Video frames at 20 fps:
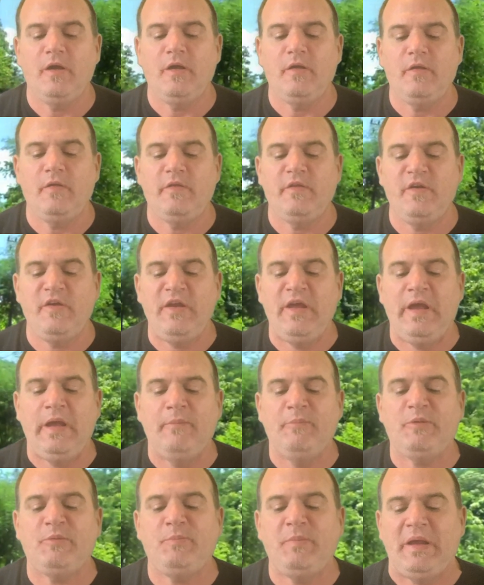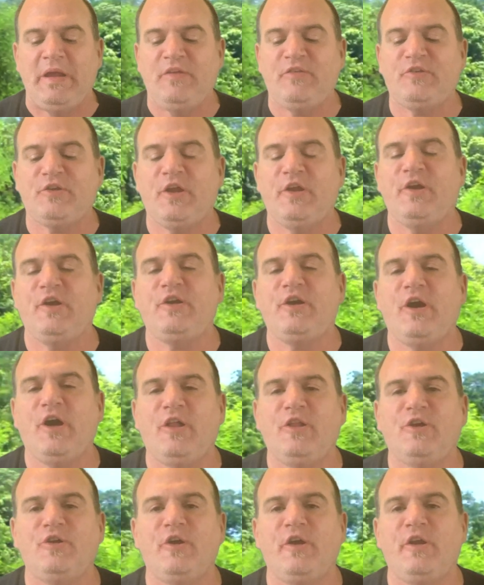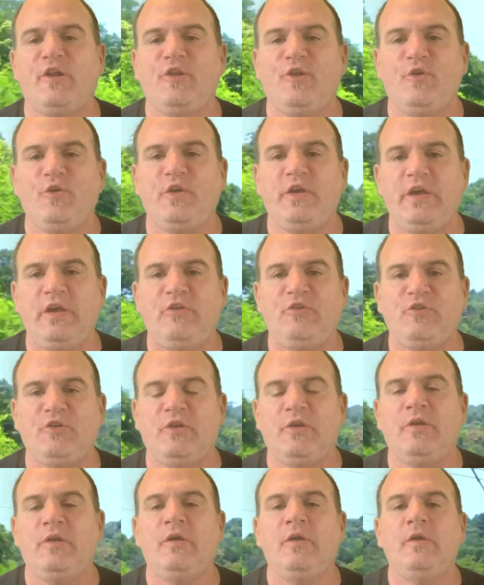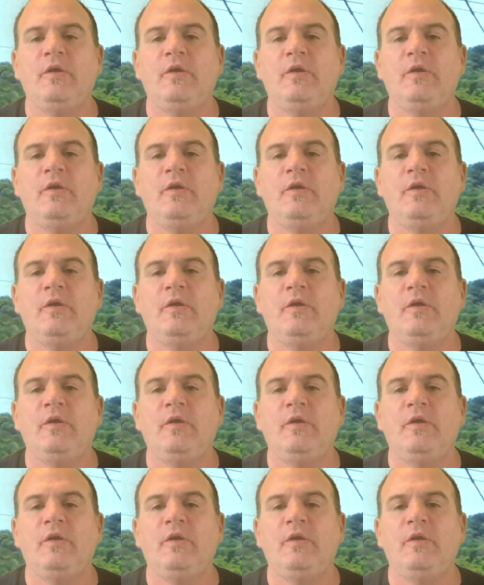names based on a color and a location,